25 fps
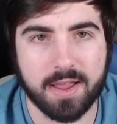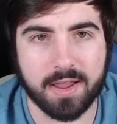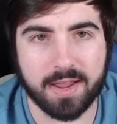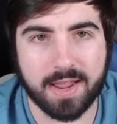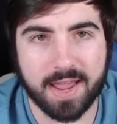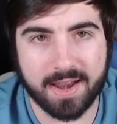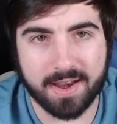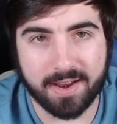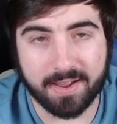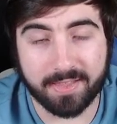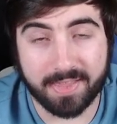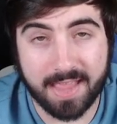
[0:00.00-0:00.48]

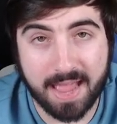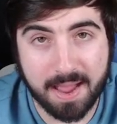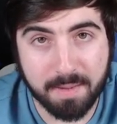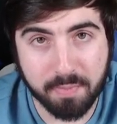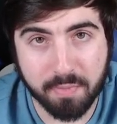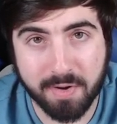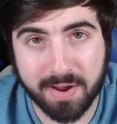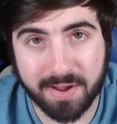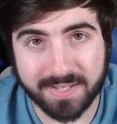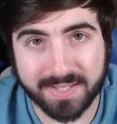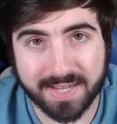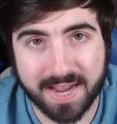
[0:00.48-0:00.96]
get it at that
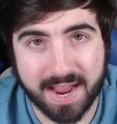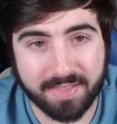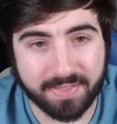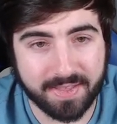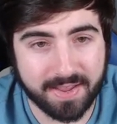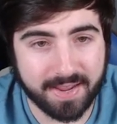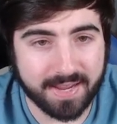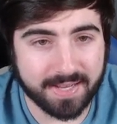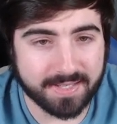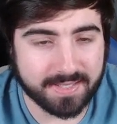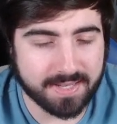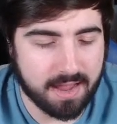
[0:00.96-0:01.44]
price. I
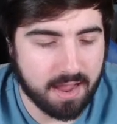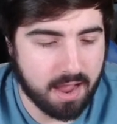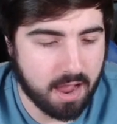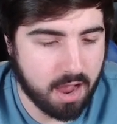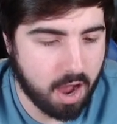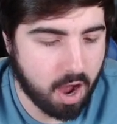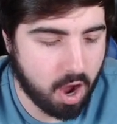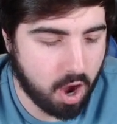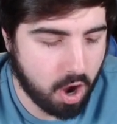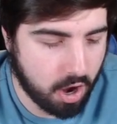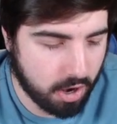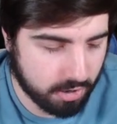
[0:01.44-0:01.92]
think it's
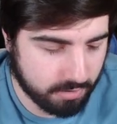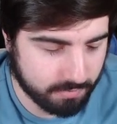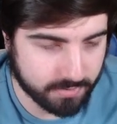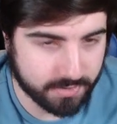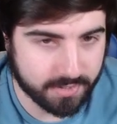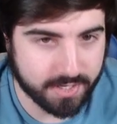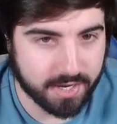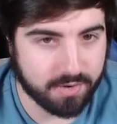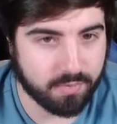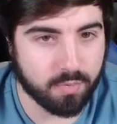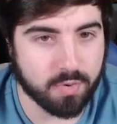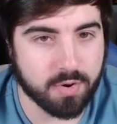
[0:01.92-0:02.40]

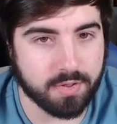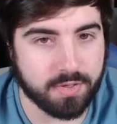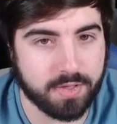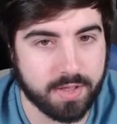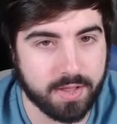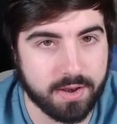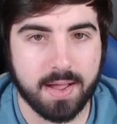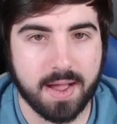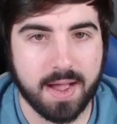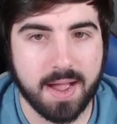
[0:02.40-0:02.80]
100% worth it.